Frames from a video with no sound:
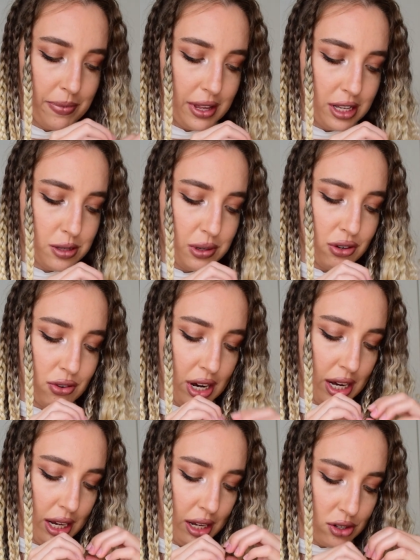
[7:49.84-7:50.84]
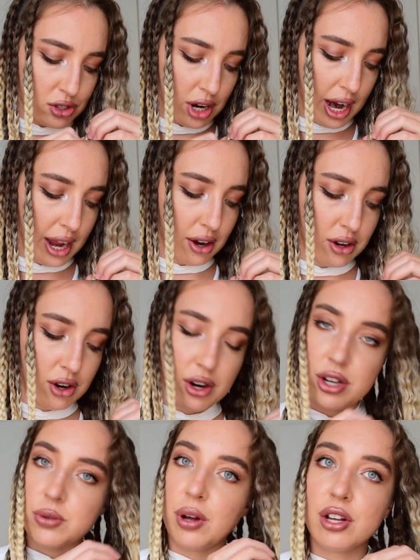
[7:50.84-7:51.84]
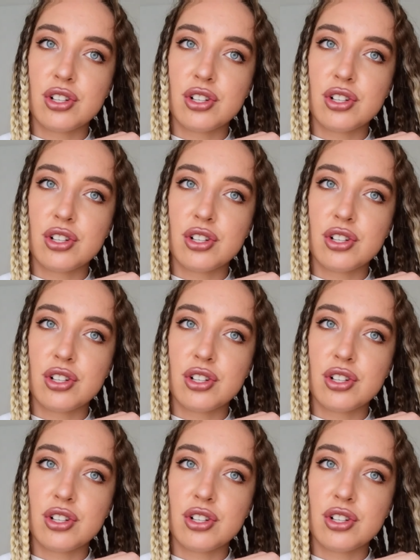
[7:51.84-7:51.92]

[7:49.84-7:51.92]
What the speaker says: it's been really trying on her as well.